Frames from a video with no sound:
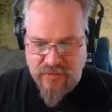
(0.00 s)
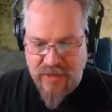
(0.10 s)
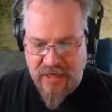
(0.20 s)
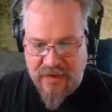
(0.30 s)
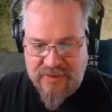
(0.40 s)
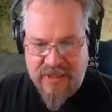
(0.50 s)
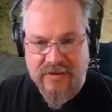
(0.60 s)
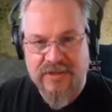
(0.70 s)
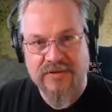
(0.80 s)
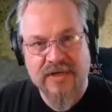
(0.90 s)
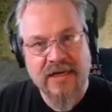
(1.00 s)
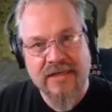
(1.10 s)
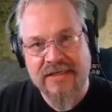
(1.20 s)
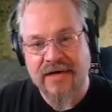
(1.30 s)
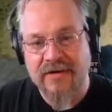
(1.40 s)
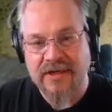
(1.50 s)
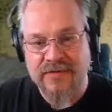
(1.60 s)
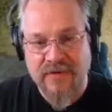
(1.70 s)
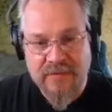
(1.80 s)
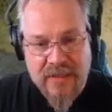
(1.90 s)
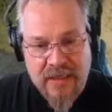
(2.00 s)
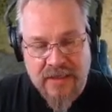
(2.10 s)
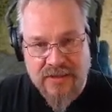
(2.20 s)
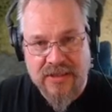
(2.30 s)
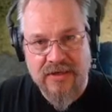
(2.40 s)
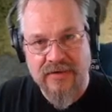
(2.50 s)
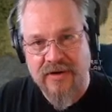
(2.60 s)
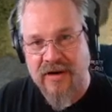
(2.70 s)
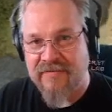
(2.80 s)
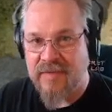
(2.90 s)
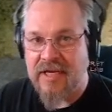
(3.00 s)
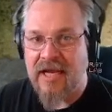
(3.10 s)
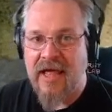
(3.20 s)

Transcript: when emissaries or dignitaries from the Slindari government,